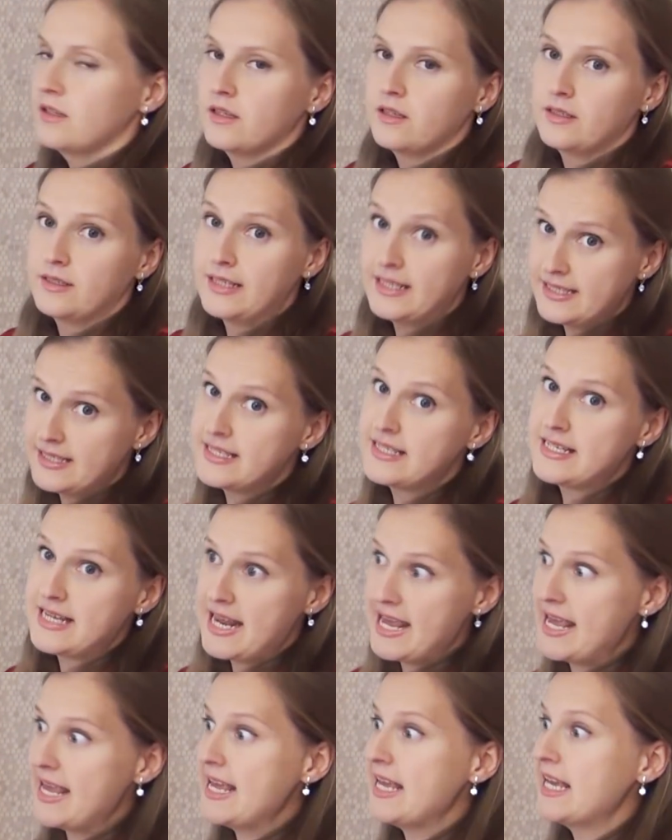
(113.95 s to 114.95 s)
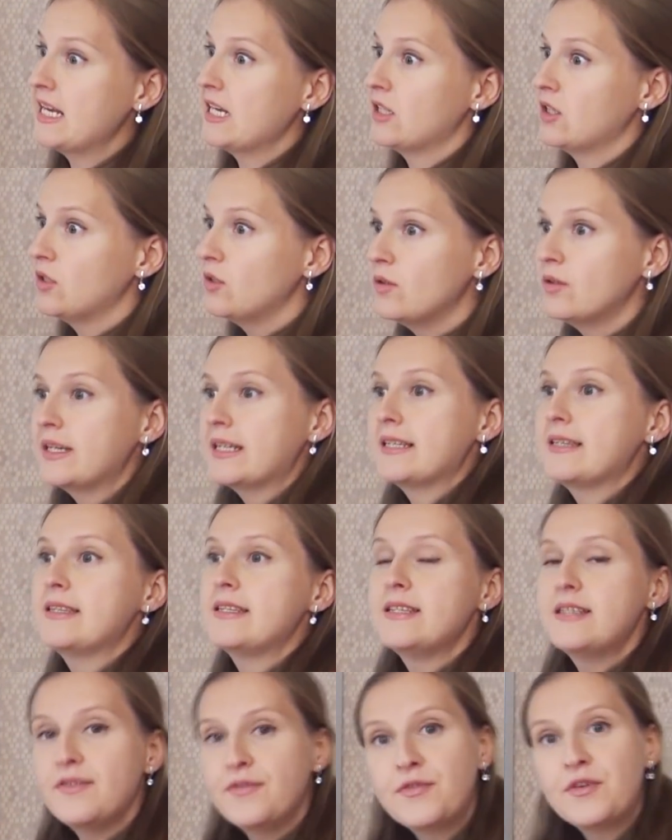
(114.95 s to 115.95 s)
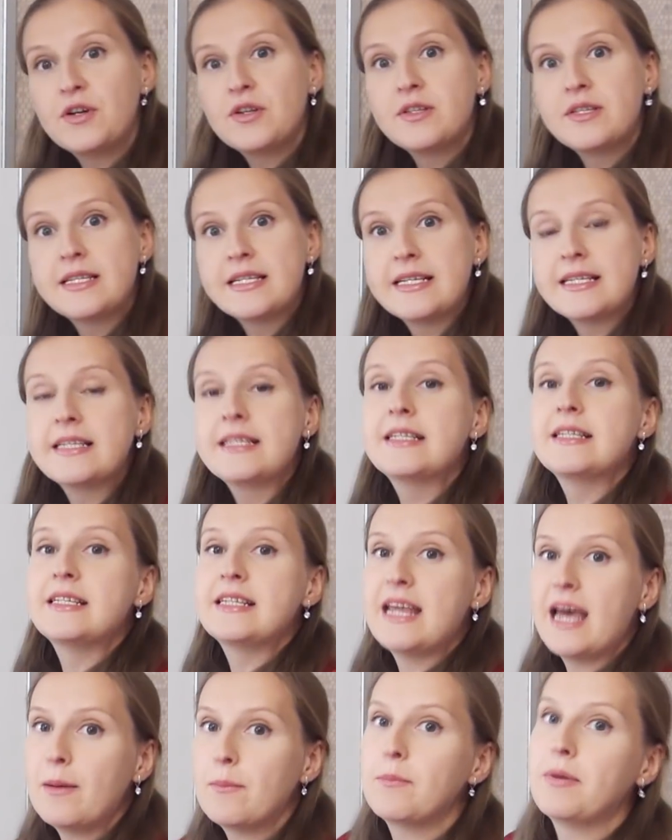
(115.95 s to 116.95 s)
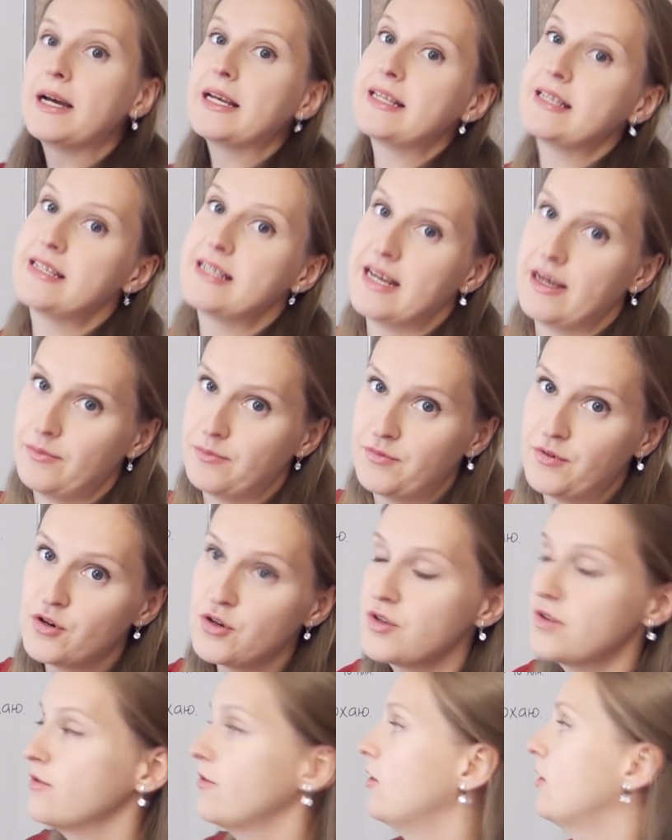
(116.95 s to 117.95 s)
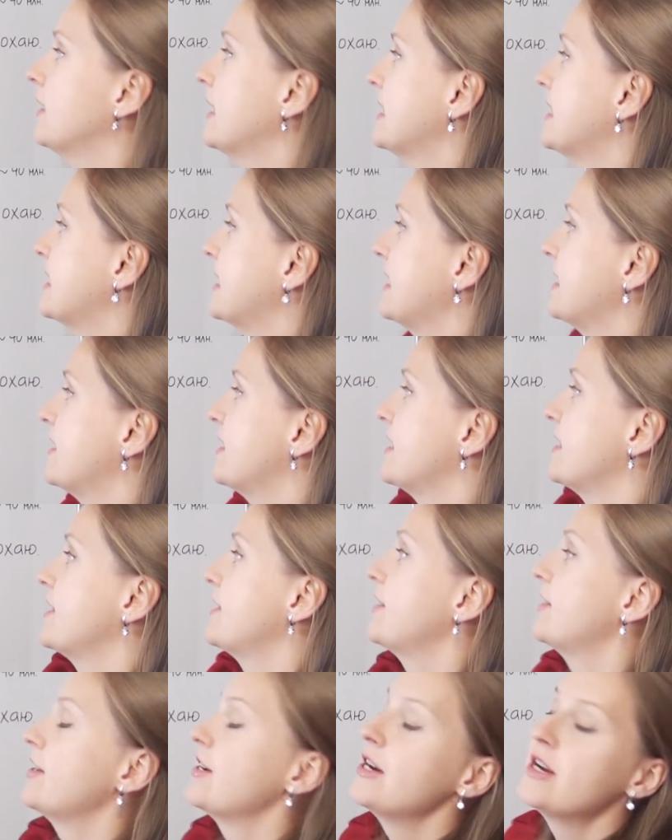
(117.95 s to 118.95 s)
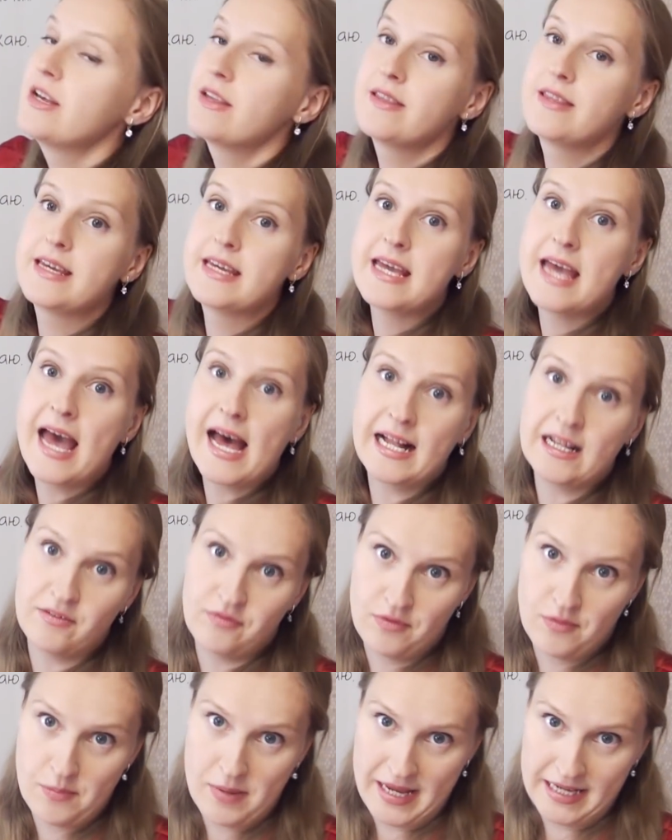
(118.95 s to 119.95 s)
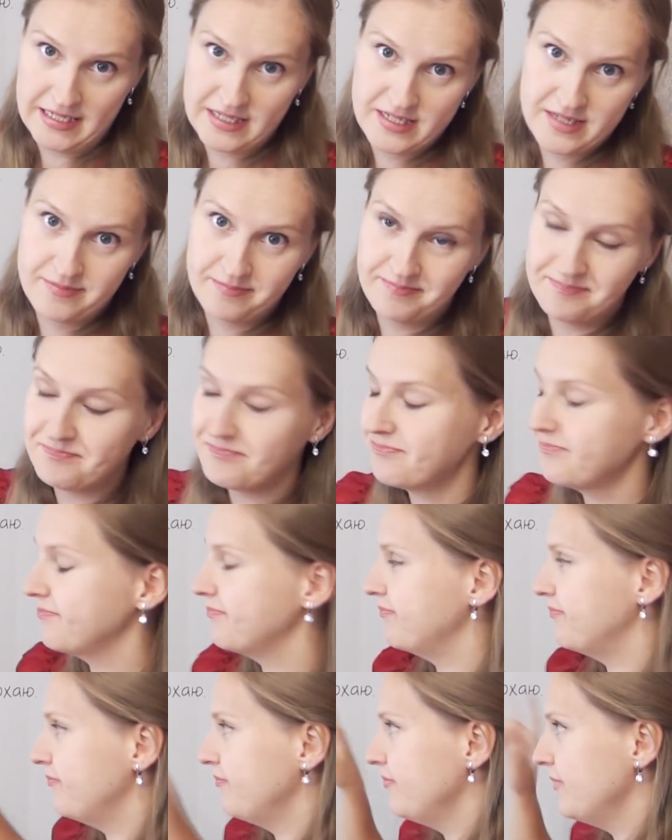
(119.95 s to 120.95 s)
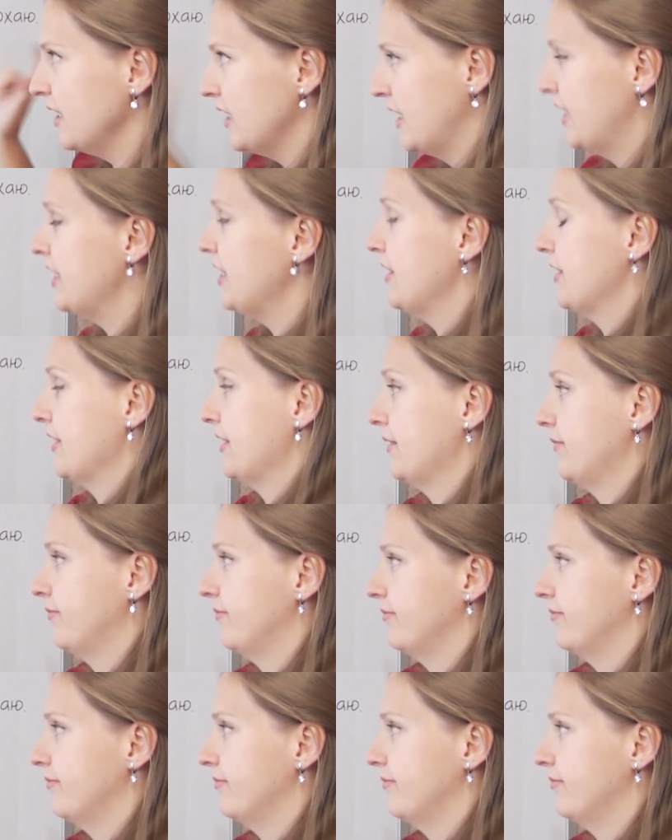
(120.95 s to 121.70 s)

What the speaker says: Let's take a look at the differences step by step. First of all, let's consider the alphabet. Here,